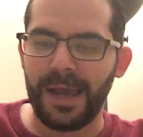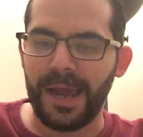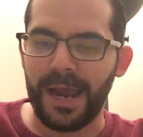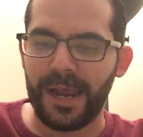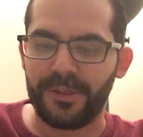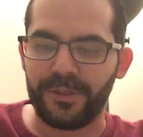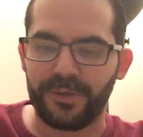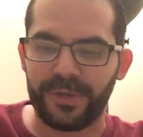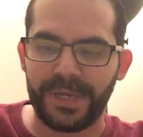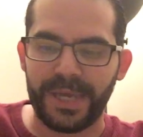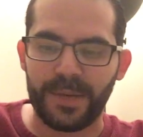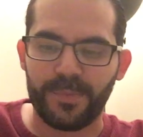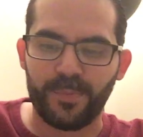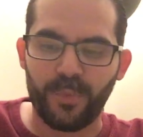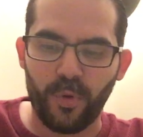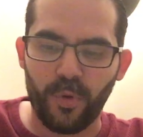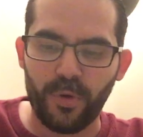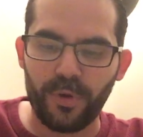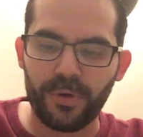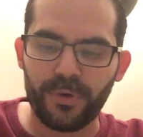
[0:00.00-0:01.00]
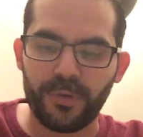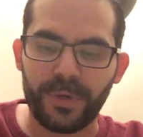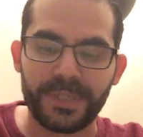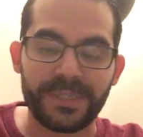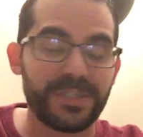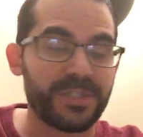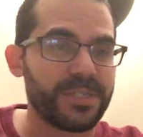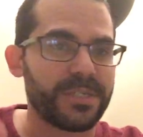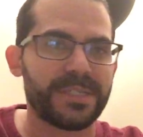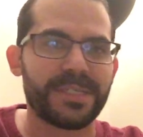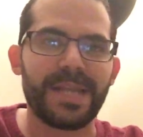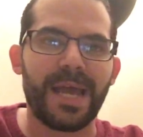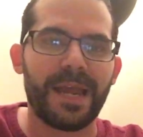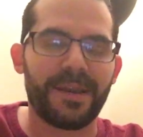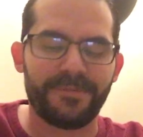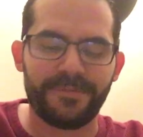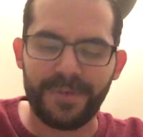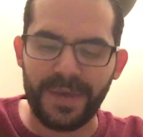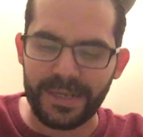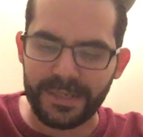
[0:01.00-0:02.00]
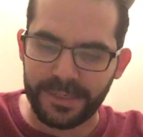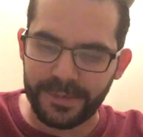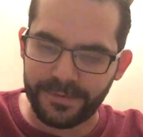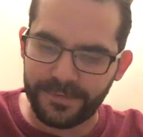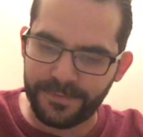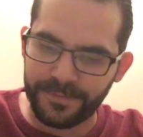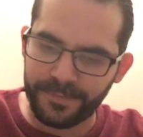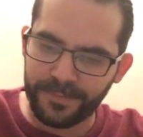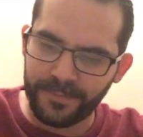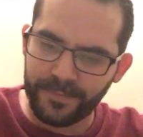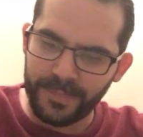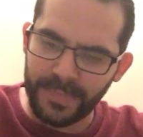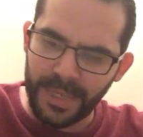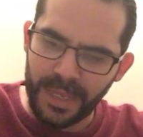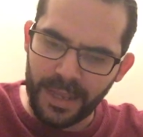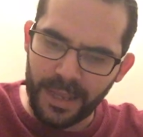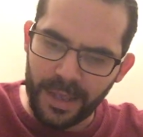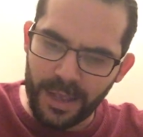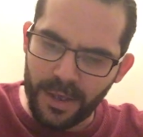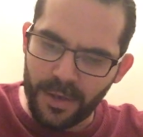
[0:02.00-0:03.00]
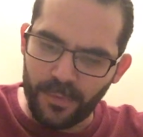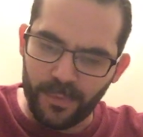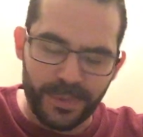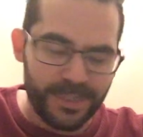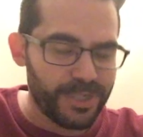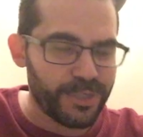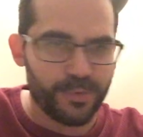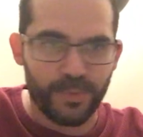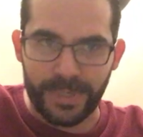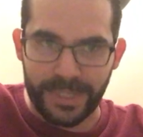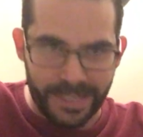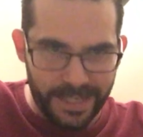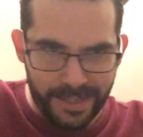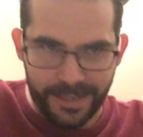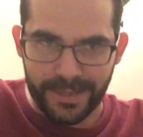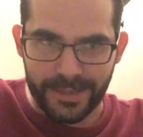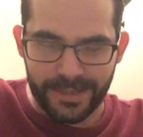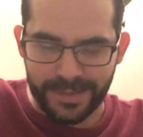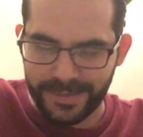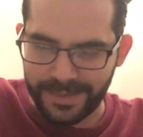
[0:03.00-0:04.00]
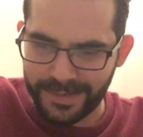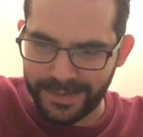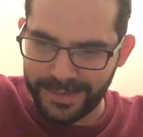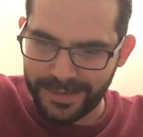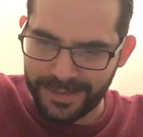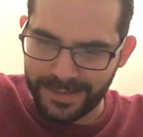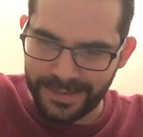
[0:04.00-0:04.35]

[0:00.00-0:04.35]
either get bored or it's just not effective, which is ridiculous.